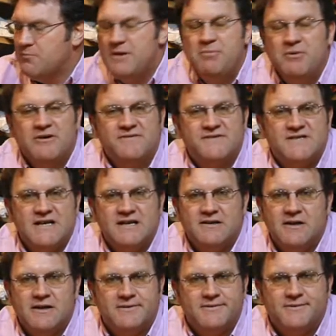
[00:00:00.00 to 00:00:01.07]
People have
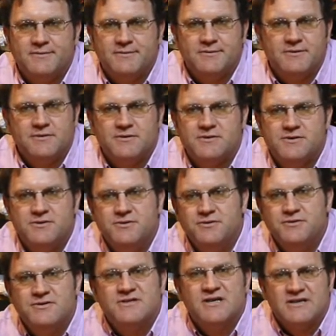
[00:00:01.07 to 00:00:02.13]
said that
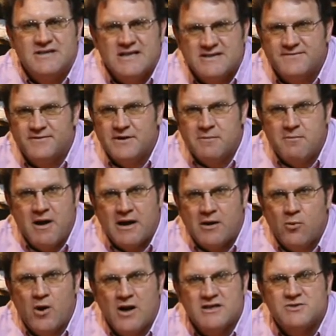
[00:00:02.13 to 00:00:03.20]
to successfully
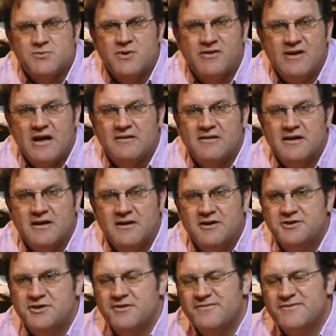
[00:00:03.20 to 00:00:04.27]
make wines without the
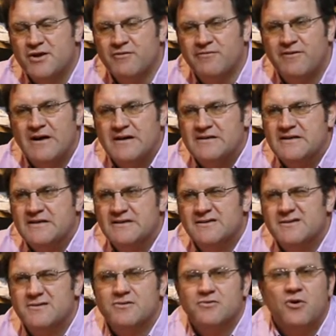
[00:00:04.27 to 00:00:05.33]
addition of sulfite
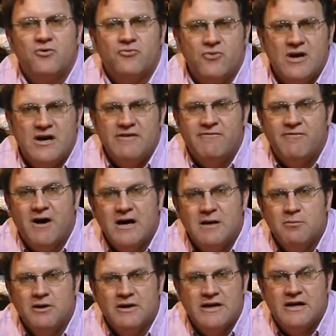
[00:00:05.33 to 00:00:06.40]
is not really
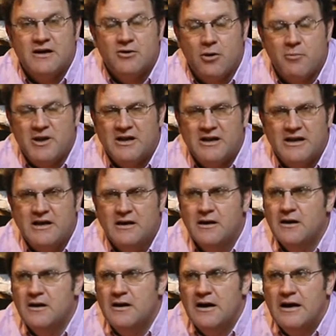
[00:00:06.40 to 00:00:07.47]
viable economically
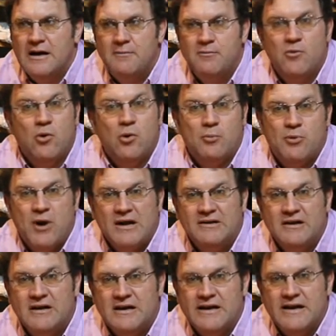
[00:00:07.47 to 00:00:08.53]
or
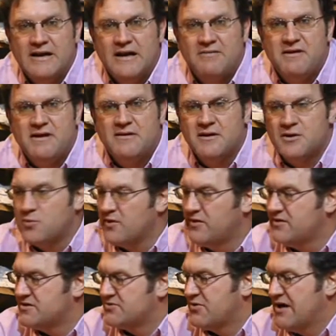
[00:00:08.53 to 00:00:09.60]
practically. And I think that
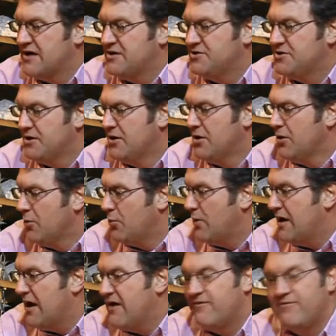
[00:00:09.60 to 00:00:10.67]
with this range,
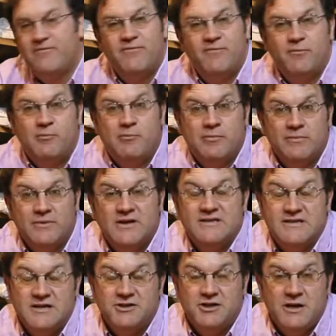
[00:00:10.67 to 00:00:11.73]
we have
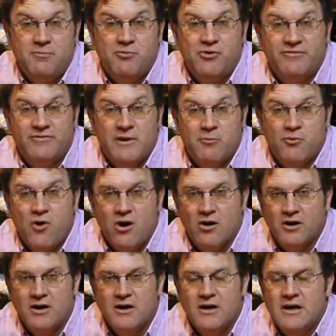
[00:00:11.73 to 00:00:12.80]
essentially proved them
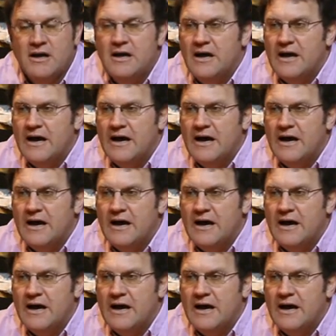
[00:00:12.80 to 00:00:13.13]
wrong.